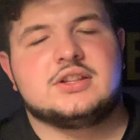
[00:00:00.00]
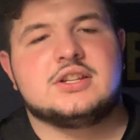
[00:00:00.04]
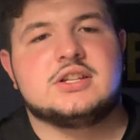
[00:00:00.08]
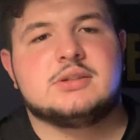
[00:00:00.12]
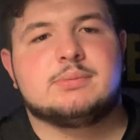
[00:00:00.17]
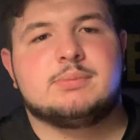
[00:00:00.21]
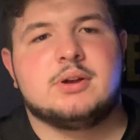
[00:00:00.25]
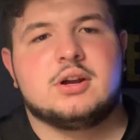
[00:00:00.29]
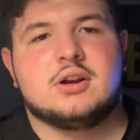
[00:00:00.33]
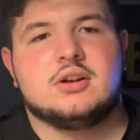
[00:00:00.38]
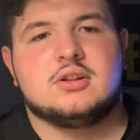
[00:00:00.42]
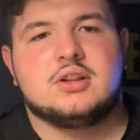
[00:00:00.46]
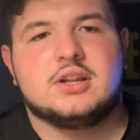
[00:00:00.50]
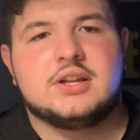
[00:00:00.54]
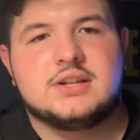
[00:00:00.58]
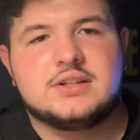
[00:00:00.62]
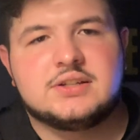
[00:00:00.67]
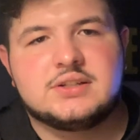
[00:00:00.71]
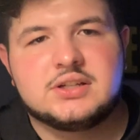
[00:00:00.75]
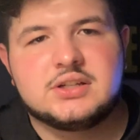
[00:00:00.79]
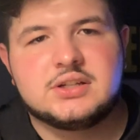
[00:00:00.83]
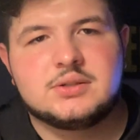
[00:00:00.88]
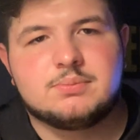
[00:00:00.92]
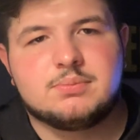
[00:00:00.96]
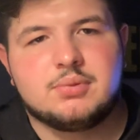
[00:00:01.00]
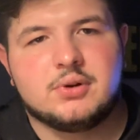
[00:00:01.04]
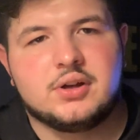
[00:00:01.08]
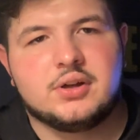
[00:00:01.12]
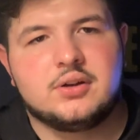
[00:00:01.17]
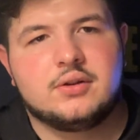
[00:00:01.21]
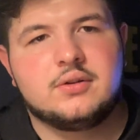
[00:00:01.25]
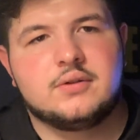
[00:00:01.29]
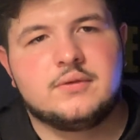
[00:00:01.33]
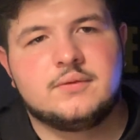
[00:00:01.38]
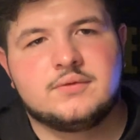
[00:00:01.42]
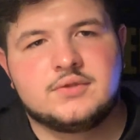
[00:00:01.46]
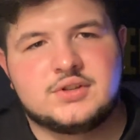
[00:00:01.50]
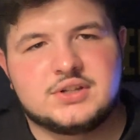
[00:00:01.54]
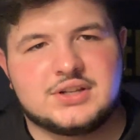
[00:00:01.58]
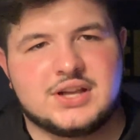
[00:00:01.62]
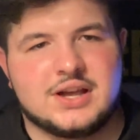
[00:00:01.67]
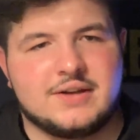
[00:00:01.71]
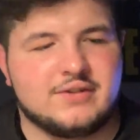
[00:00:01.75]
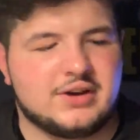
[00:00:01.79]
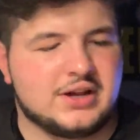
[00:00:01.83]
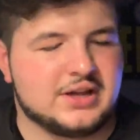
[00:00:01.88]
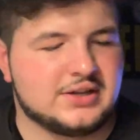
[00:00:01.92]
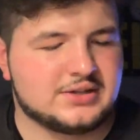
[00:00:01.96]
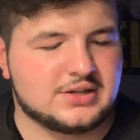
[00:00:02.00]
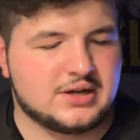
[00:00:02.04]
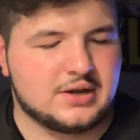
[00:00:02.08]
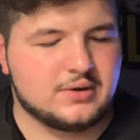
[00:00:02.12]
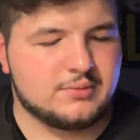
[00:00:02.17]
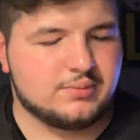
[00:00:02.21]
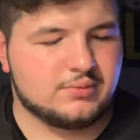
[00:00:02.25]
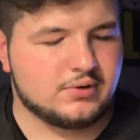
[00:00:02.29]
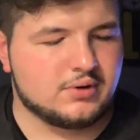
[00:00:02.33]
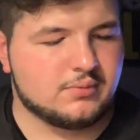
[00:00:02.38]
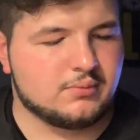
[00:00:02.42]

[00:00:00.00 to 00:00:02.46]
these pair of laces, but just haven't had time to put